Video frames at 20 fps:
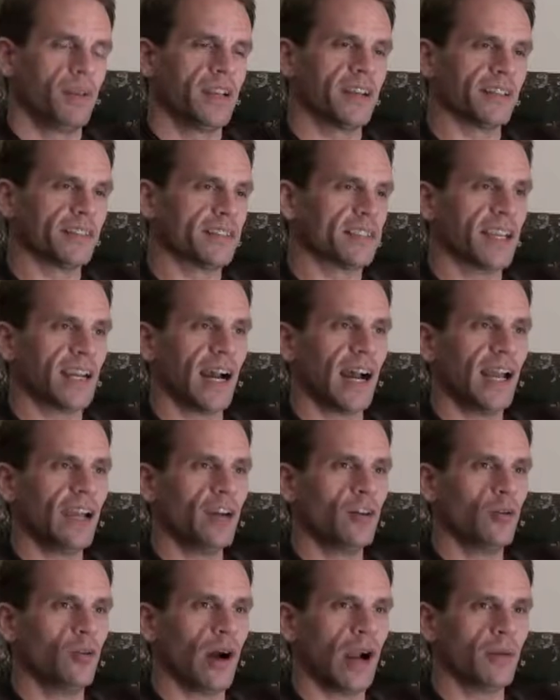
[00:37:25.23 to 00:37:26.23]
Because the
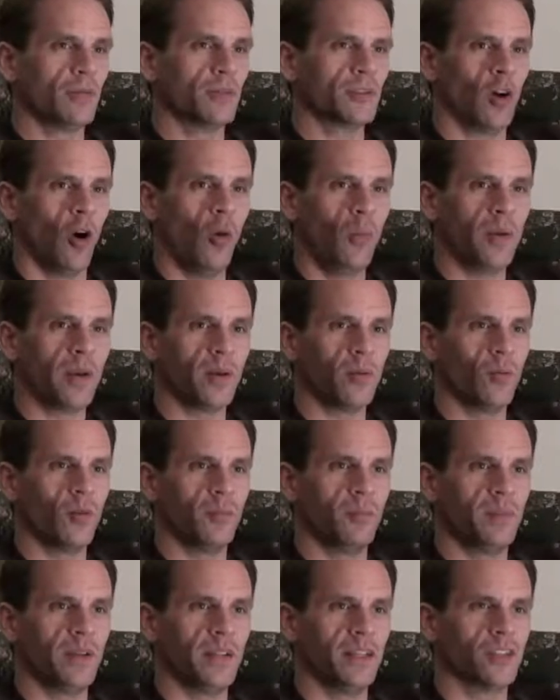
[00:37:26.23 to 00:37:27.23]
guy who I was hoping
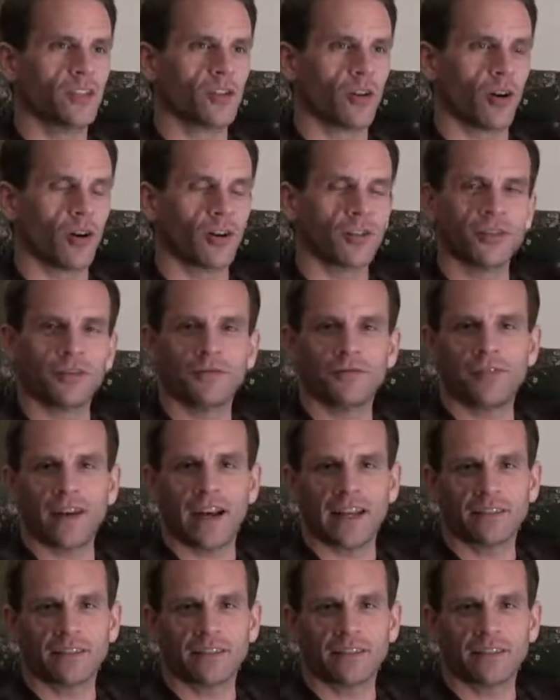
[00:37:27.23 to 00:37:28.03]
would be in charge of